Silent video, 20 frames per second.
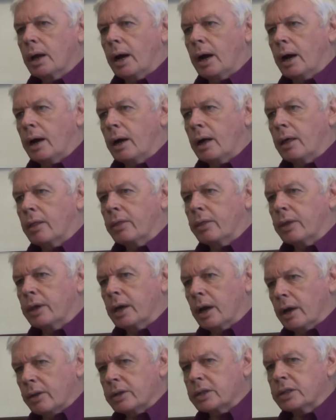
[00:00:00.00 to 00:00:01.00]

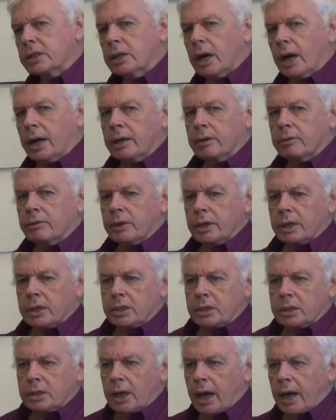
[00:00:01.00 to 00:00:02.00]
The other side of
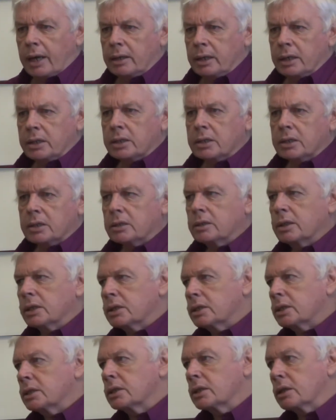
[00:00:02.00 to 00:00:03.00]
this, and this
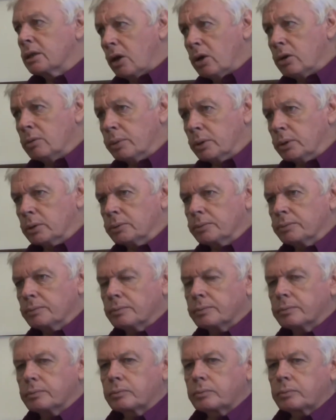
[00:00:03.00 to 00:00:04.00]
is global,
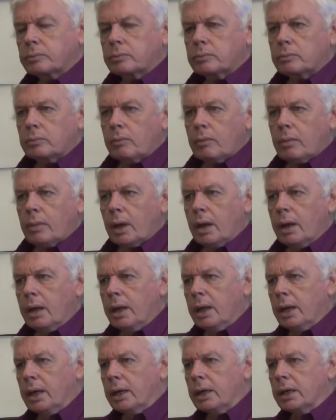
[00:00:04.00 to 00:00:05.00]

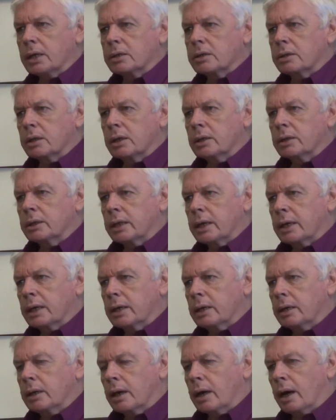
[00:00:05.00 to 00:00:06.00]
is that
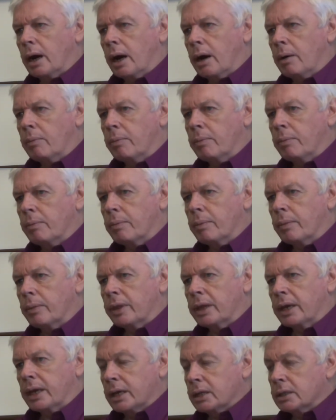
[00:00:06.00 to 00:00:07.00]
the
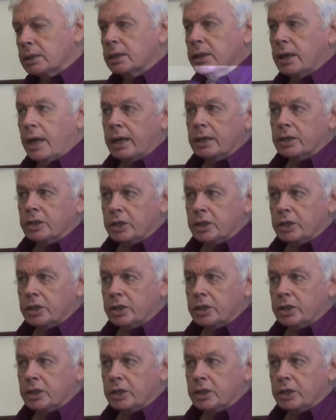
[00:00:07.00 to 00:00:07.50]
internet